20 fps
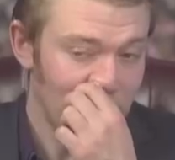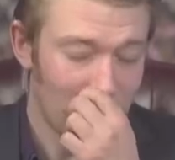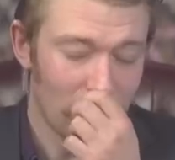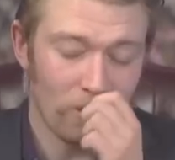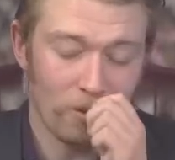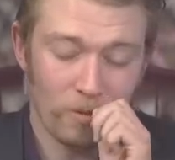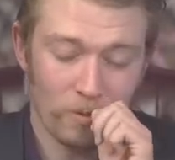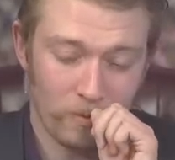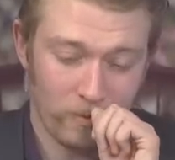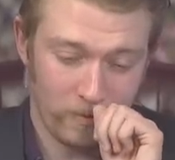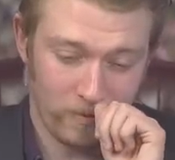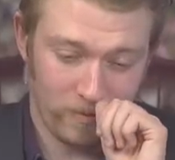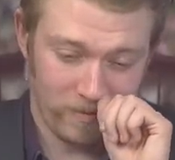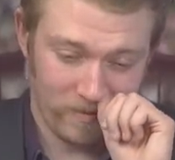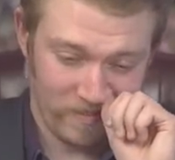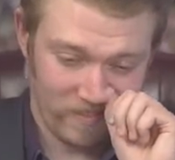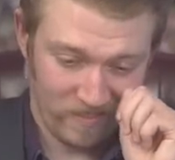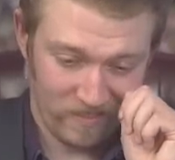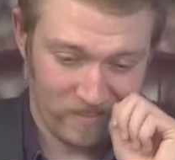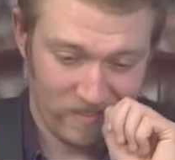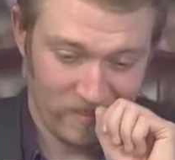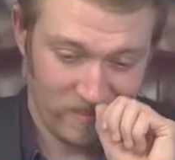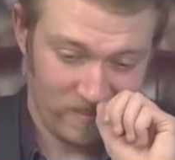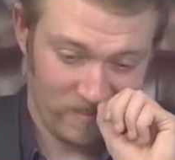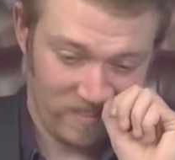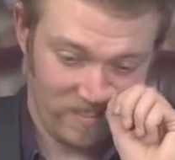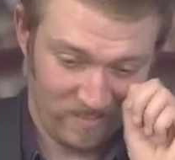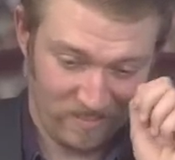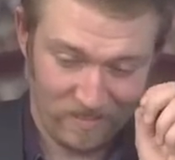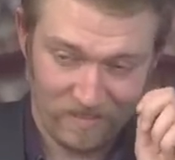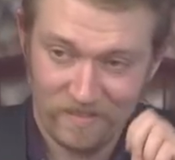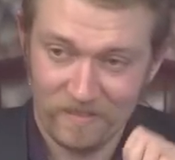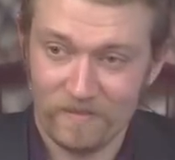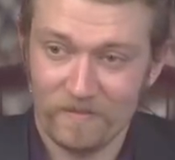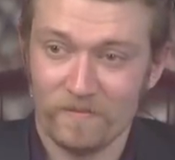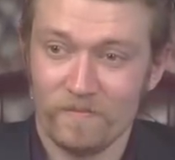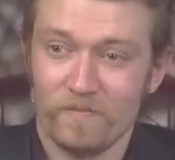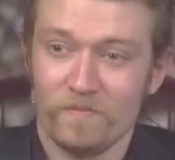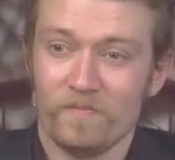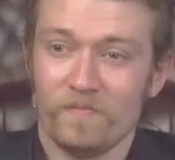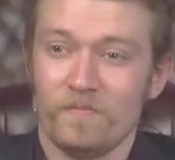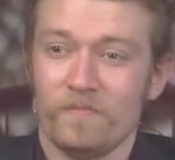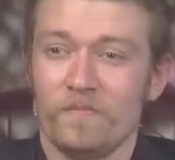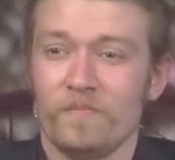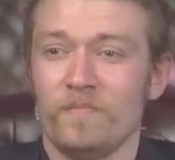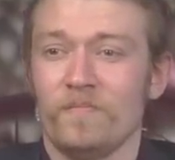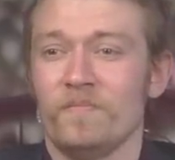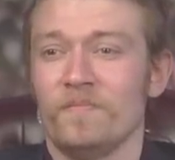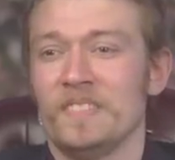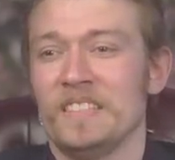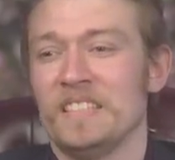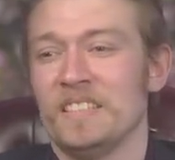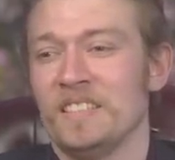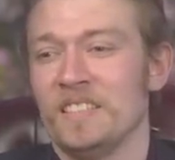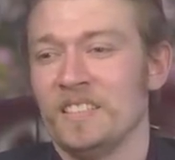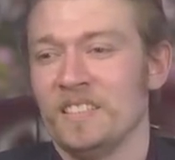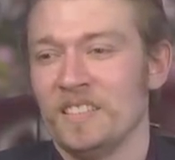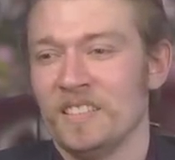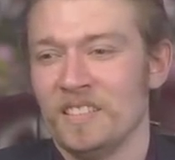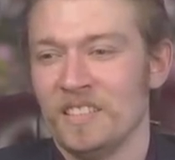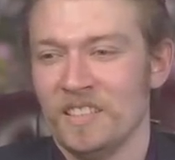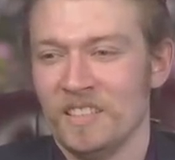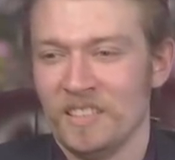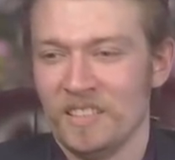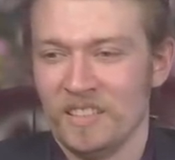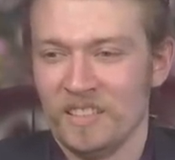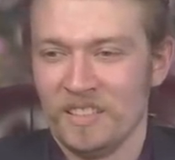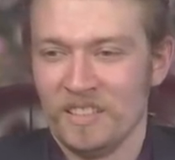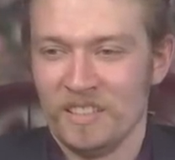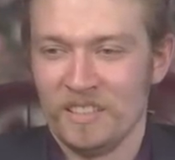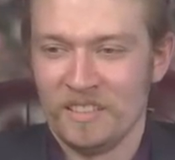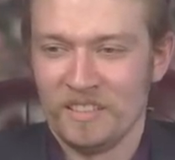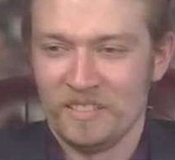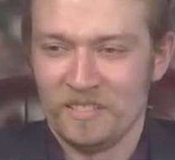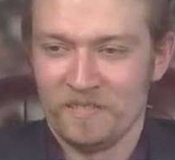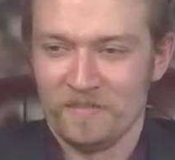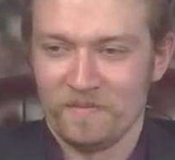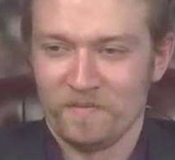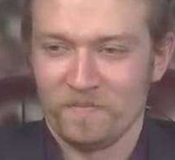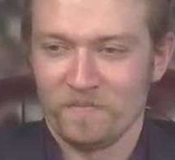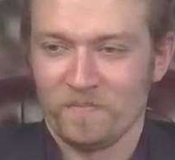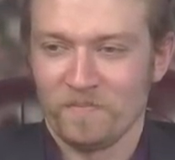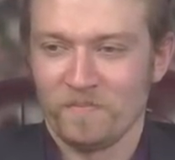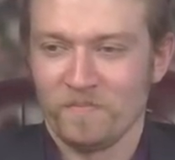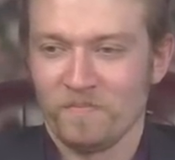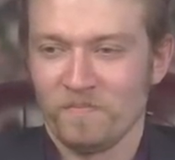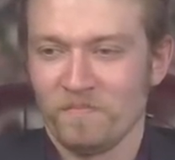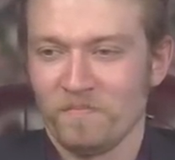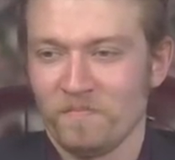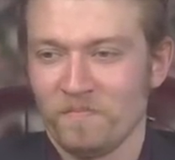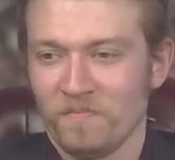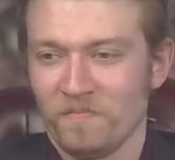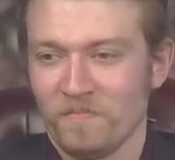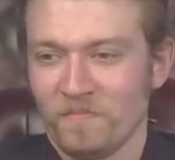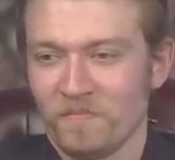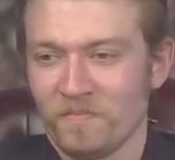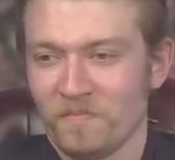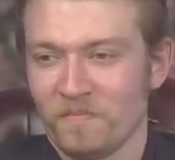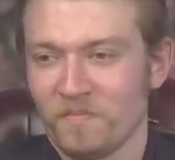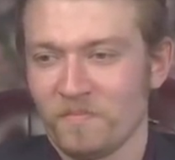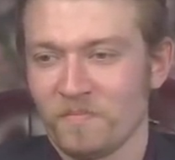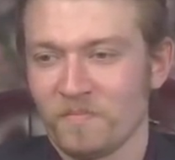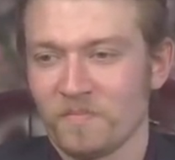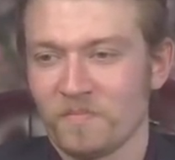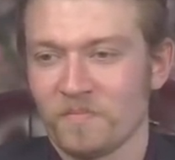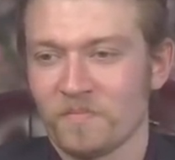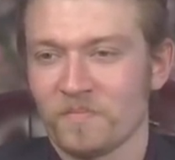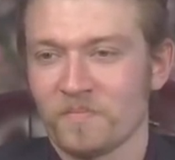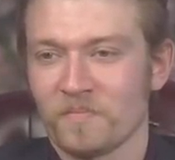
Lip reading: (not speaking)